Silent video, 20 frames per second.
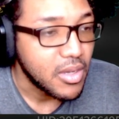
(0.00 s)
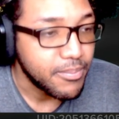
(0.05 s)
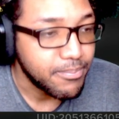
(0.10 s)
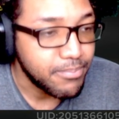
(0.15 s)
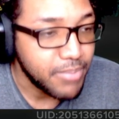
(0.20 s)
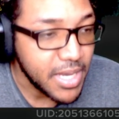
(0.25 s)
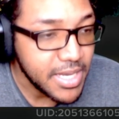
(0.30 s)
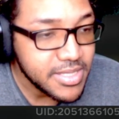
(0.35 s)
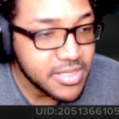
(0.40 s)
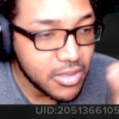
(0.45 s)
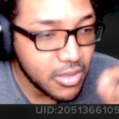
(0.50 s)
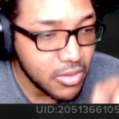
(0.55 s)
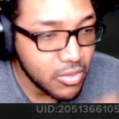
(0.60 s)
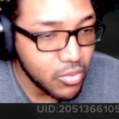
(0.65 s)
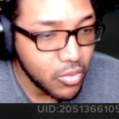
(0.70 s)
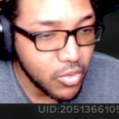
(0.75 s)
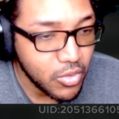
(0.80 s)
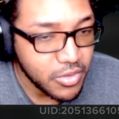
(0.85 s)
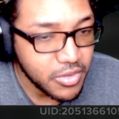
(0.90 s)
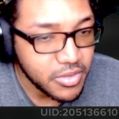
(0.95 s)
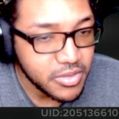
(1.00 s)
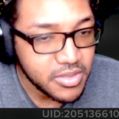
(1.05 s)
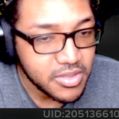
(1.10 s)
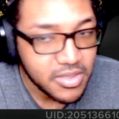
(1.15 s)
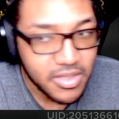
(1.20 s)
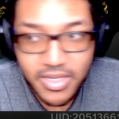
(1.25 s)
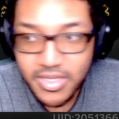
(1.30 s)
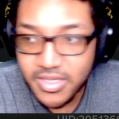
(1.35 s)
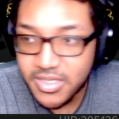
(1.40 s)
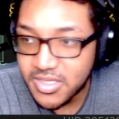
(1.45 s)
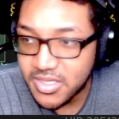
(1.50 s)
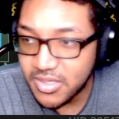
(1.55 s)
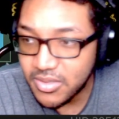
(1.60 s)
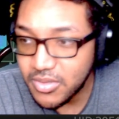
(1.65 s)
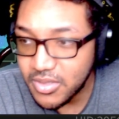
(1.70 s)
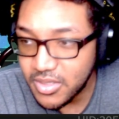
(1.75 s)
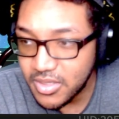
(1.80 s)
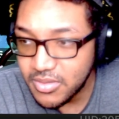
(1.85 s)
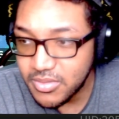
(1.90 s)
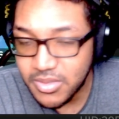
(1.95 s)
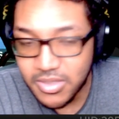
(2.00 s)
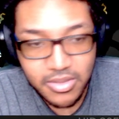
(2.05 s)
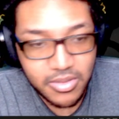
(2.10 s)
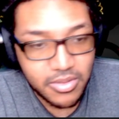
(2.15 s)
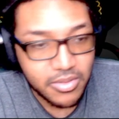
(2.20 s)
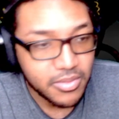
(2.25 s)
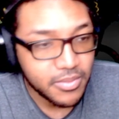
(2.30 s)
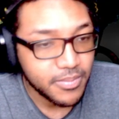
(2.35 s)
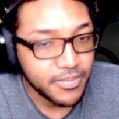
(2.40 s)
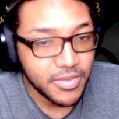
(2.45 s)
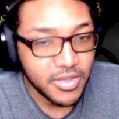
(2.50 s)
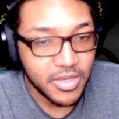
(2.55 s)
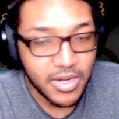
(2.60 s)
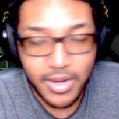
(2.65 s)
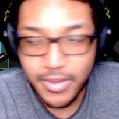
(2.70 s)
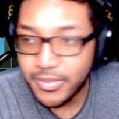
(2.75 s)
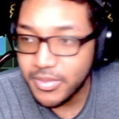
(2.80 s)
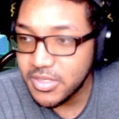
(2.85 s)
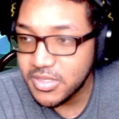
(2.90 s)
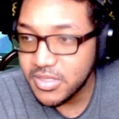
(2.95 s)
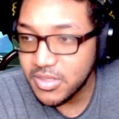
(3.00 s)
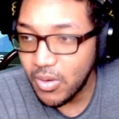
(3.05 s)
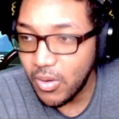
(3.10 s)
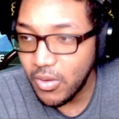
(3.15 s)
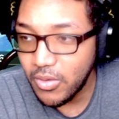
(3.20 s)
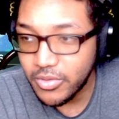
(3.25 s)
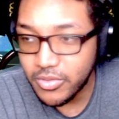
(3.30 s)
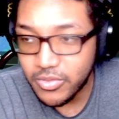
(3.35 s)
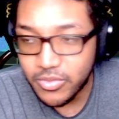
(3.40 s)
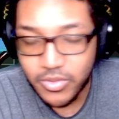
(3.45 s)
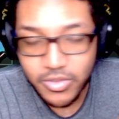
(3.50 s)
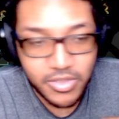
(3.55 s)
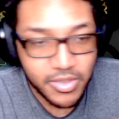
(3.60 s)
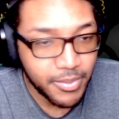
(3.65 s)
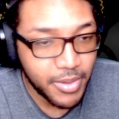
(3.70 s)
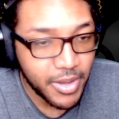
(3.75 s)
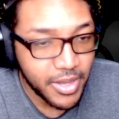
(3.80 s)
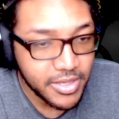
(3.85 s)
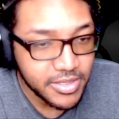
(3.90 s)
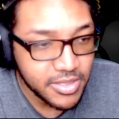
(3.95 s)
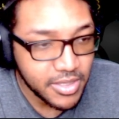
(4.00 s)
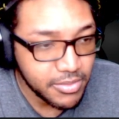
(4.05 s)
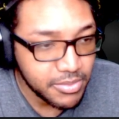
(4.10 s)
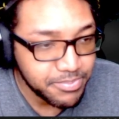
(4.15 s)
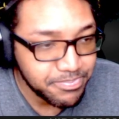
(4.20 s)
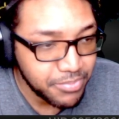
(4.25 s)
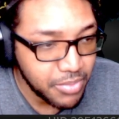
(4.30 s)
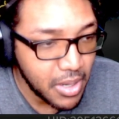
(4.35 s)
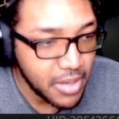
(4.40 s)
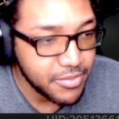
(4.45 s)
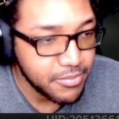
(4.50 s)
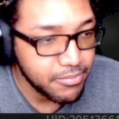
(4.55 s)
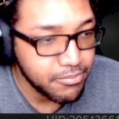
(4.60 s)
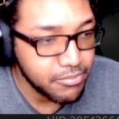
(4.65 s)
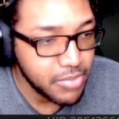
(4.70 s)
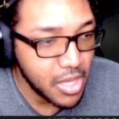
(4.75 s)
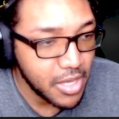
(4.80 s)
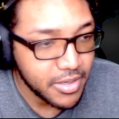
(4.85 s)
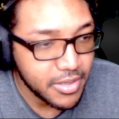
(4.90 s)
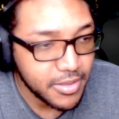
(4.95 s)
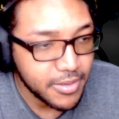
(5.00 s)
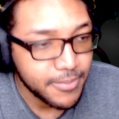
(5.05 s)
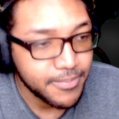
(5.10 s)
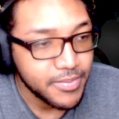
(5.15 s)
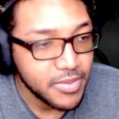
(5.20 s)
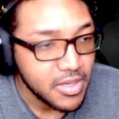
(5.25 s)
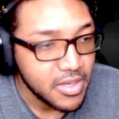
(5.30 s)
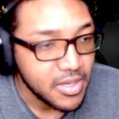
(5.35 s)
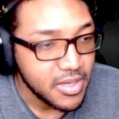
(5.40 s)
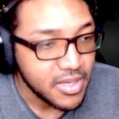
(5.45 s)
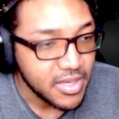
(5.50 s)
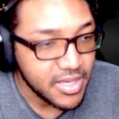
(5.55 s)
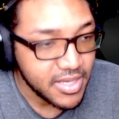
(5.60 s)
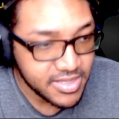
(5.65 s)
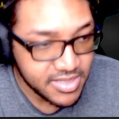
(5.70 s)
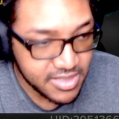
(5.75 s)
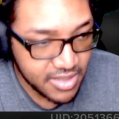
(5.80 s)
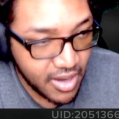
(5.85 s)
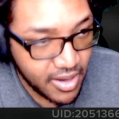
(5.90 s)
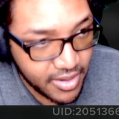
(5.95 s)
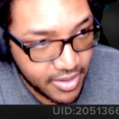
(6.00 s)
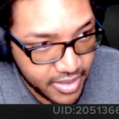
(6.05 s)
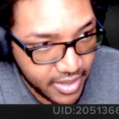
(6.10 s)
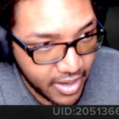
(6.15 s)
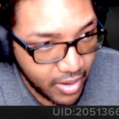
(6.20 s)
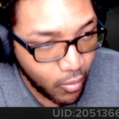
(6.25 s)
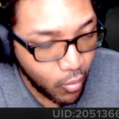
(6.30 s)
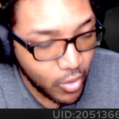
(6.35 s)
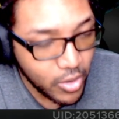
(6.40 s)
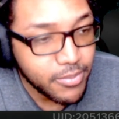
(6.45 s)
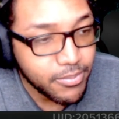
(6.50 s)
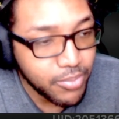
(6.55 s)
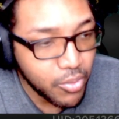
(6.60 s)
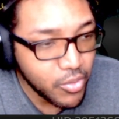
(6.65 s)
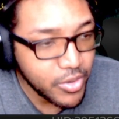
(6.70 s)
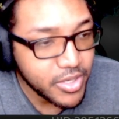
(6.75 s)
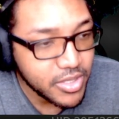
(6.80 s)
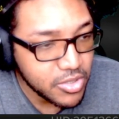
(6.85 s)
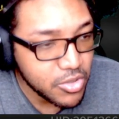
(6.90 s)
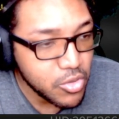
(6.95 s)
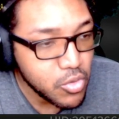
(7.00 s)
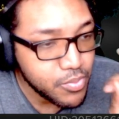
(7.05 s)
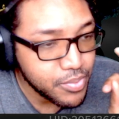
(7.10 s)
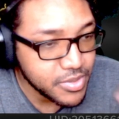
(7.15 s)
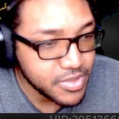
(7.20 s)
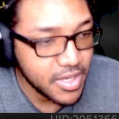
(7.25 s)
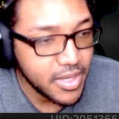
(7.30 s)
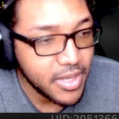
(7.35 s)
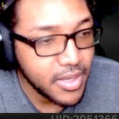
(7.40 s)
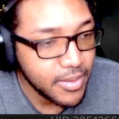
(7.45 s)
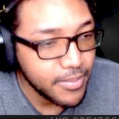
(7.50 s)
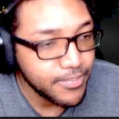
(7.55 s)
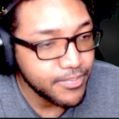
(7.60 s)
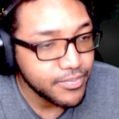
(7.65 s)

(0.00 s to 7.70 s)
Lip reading: Basic rewards, it still gives you, and this is all the rewards on my head's not blocking it. Exotic at 1.2%.